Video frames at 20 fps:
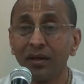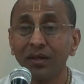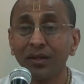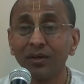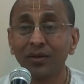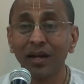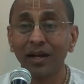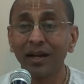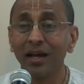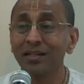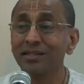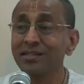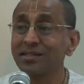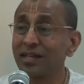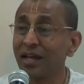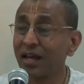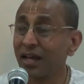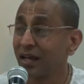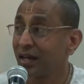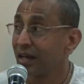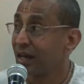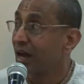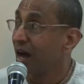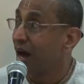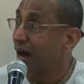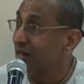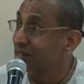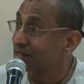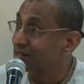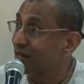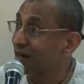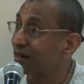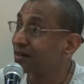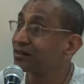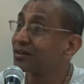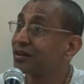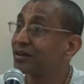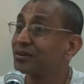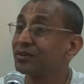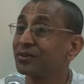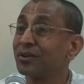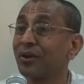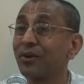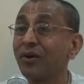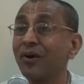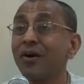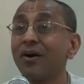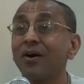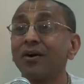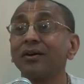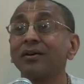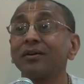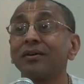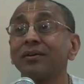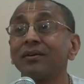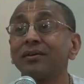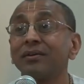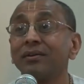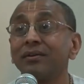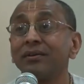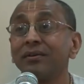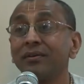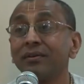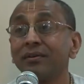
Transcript: You cannot say, I surrender to the Lord,